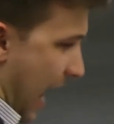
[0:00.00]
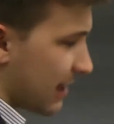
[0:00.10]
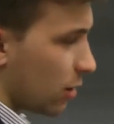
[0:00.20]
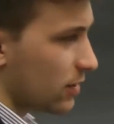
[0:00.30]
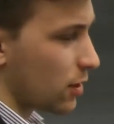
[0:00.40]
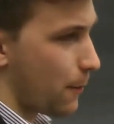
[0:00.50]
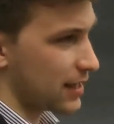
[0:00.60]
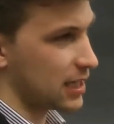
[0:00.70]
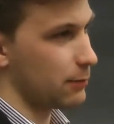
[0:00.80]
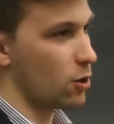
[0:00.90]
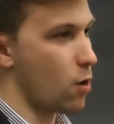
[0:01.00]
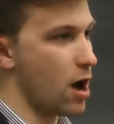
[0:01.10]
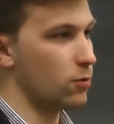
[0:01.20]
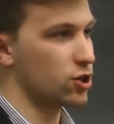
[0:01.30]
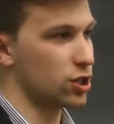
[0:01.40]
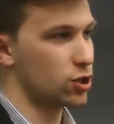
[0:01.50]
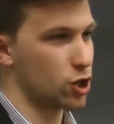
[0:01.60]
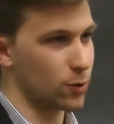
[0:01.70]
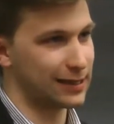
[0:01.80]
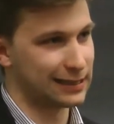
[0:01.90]
And there is the Parti québécois, which is
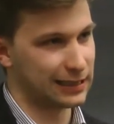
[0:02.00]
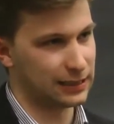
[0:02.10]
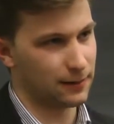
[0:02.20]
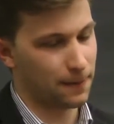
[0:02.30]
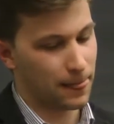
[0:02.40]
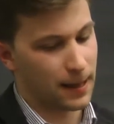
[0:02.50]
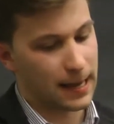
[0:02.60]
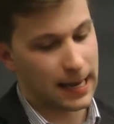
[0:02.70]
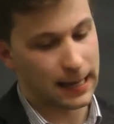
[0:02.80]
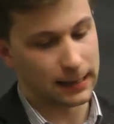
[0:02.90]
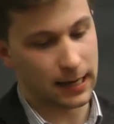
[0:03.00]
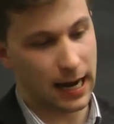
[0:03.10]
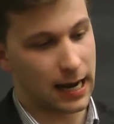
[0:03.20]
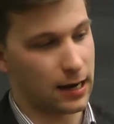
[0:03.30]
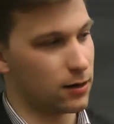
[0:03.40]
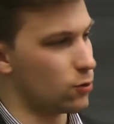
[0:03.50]
currently in a